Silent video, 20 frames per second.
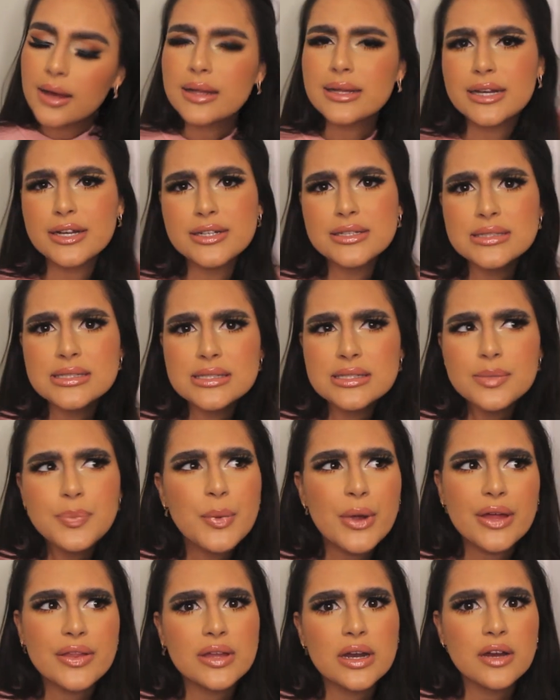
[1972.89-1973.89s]
Clarins is a
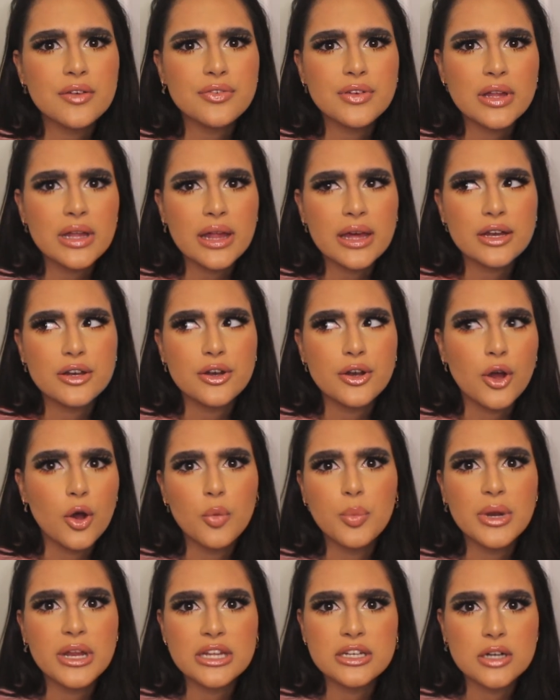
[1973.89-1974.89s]
brand that I feel like
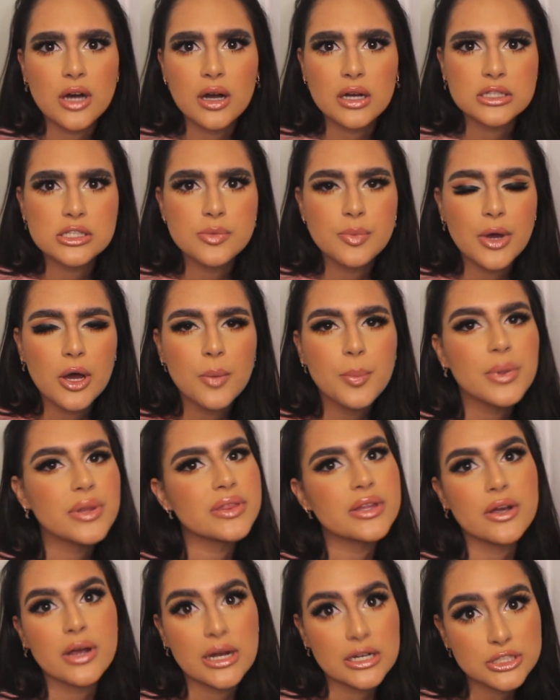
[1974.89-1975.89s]
nobody talks about,
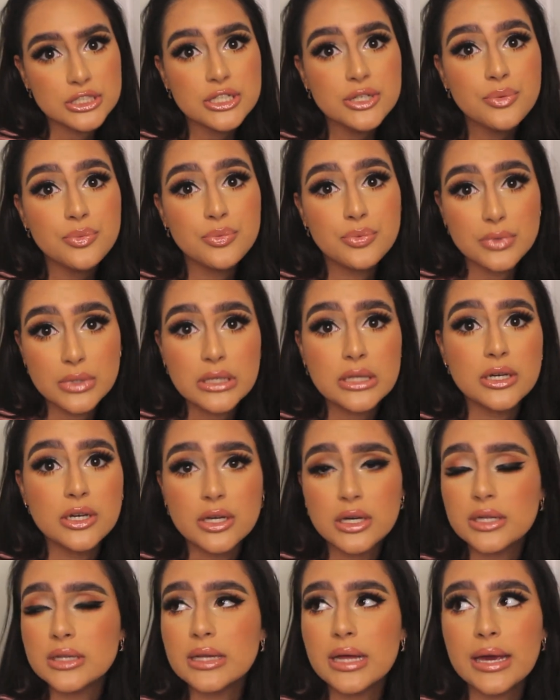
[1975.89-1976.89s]
but they're actually really
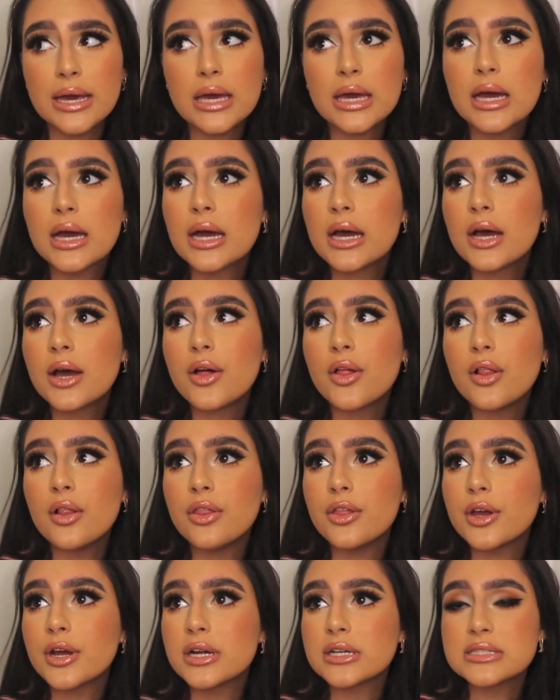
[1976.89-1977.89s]
good. Like,
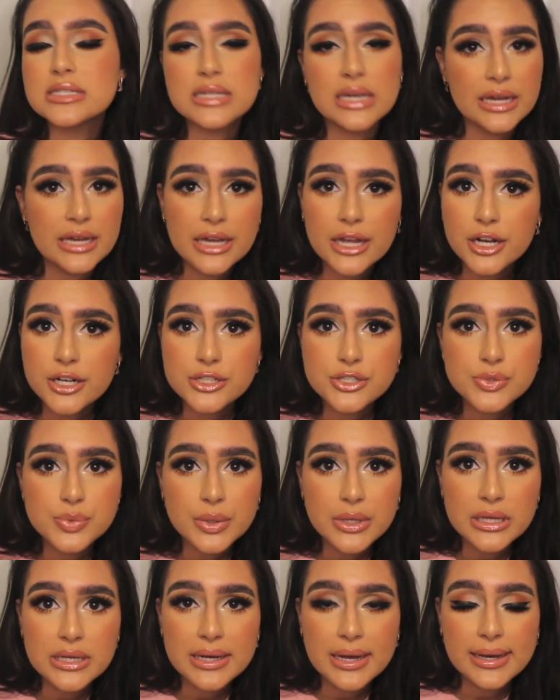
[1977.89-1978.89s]
their skincare is
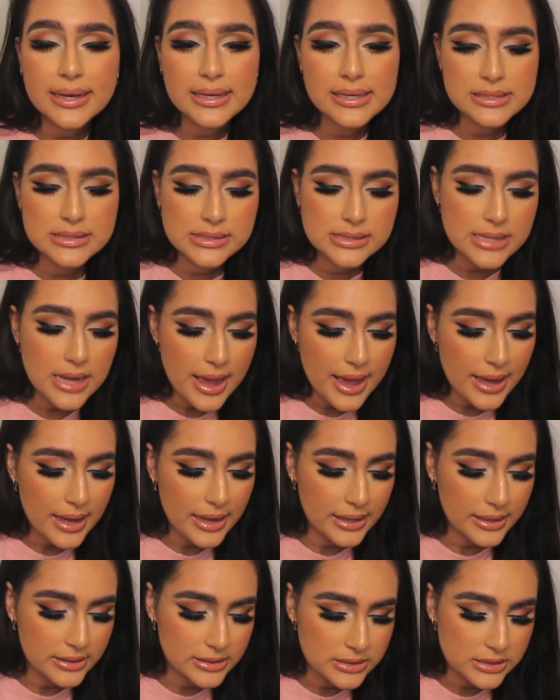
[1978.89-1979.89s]
really nice,
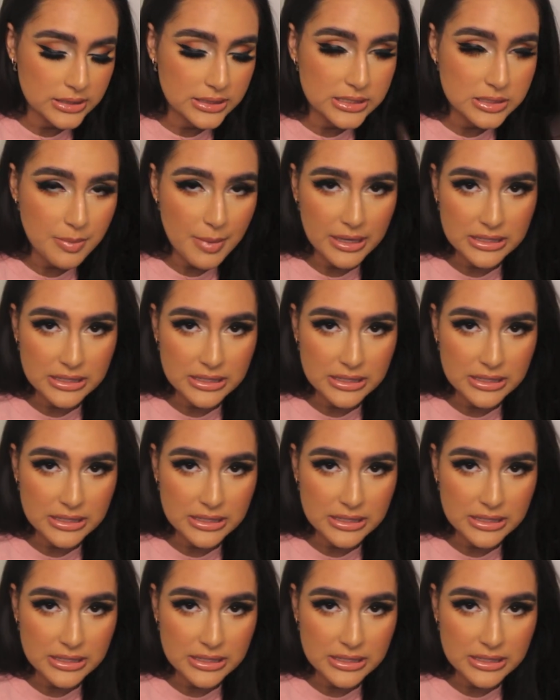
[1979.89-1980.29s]
and this